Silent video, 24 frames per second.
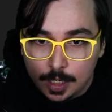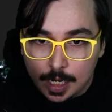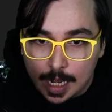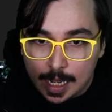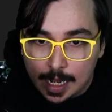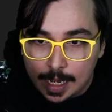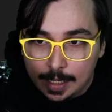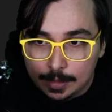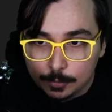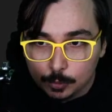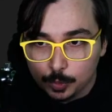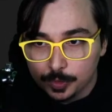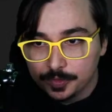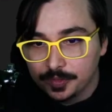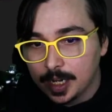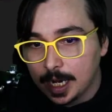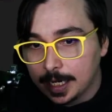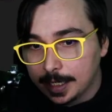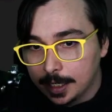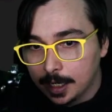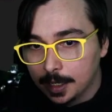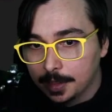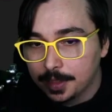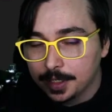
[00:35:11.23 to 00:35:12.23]
and we've
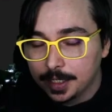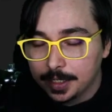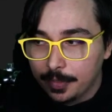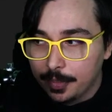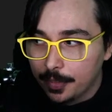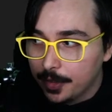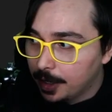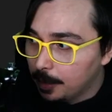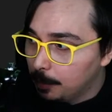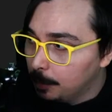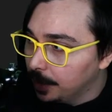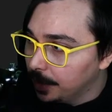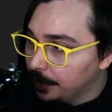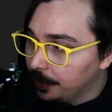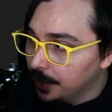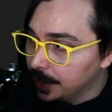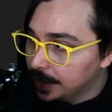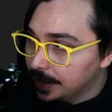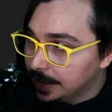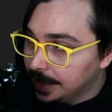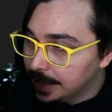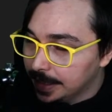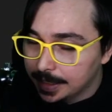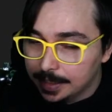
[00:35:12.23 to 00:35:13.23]
got nothing in there but the
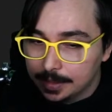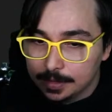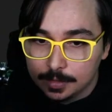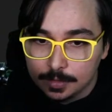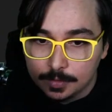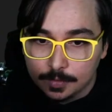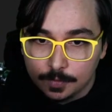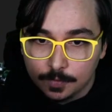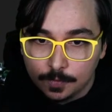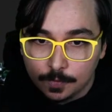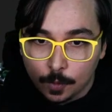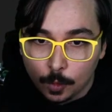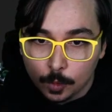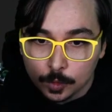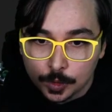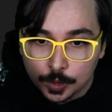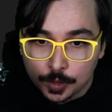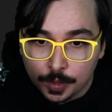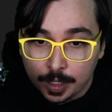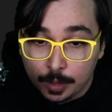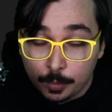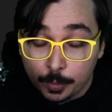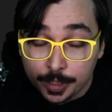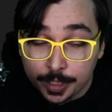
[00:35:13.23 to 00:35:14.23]
Git
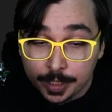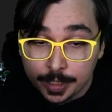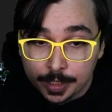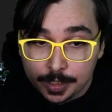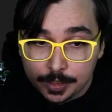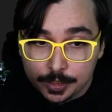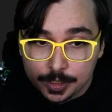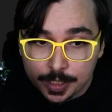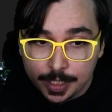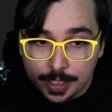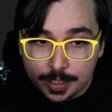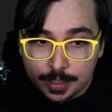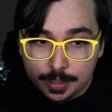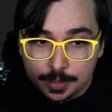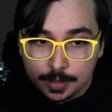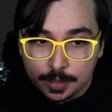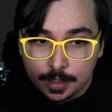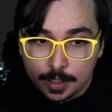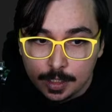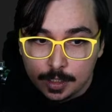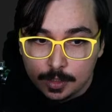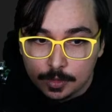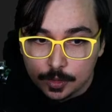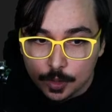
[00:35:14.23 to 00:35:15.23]
folder that we initiated.
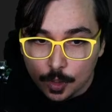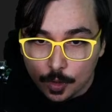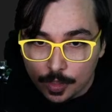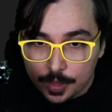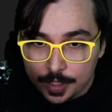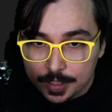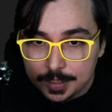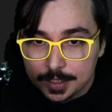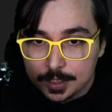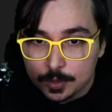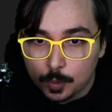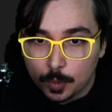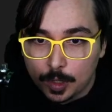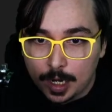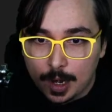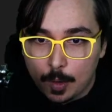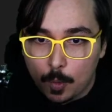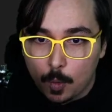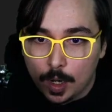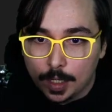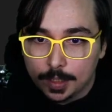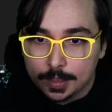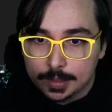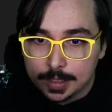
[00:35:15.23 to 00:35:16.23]
So this is where I
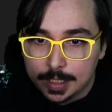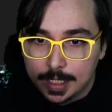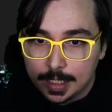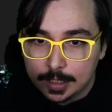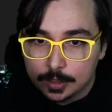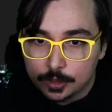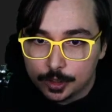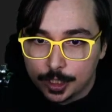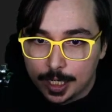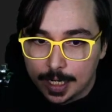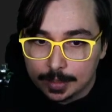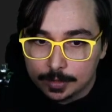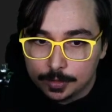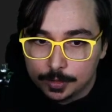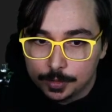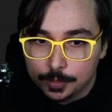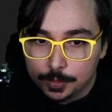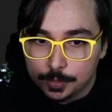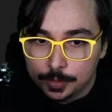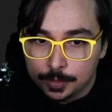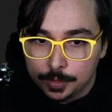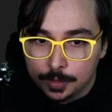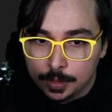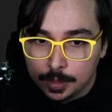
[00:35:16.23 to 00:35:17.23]
want to extract
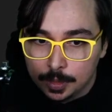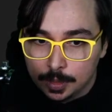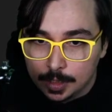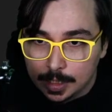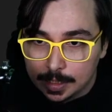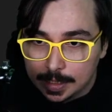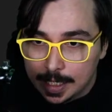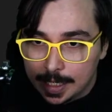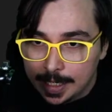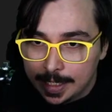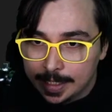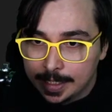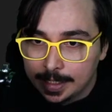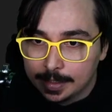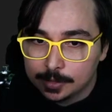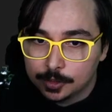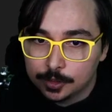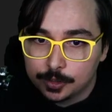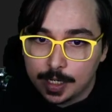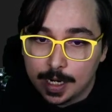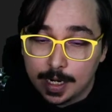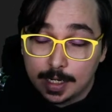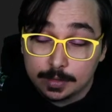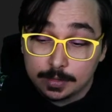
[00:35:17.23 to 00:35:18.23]
to. Hit
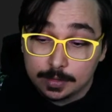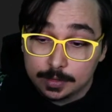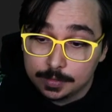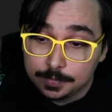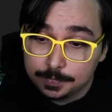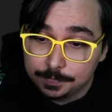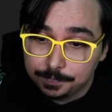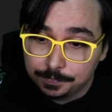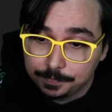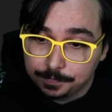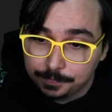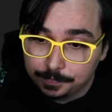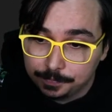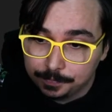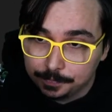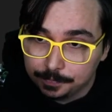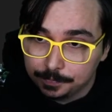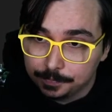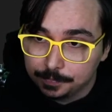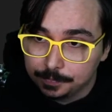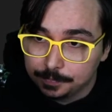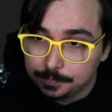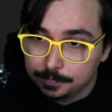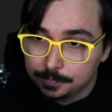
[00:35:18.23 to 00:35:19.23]
extract.
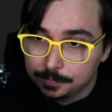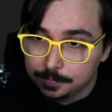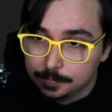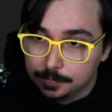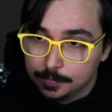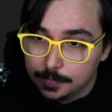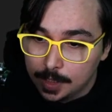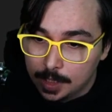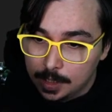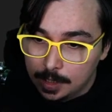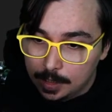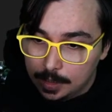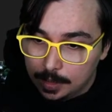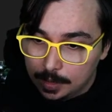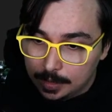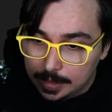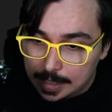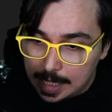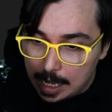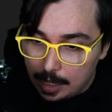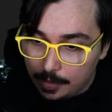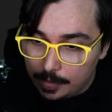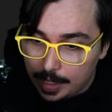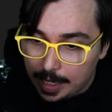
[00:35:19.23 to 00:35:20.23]

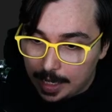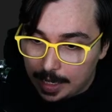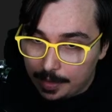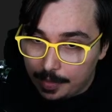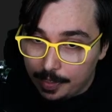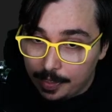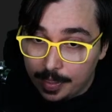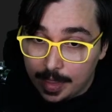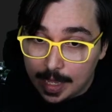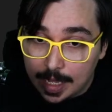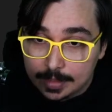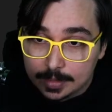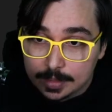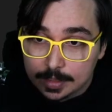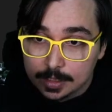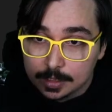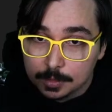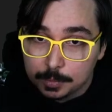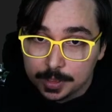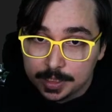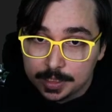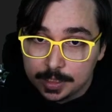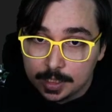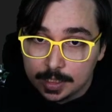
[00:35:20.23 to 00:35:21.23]
Now that that's going
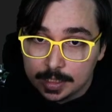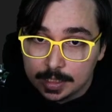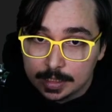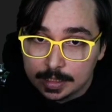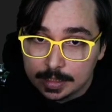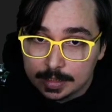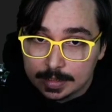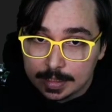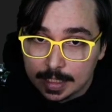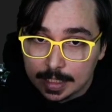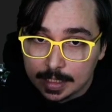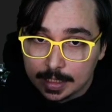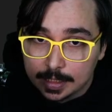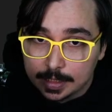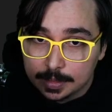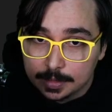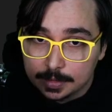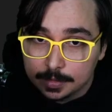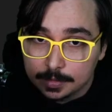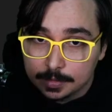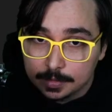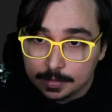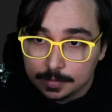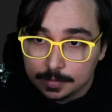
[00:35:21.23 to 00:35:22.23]
to be done in a second,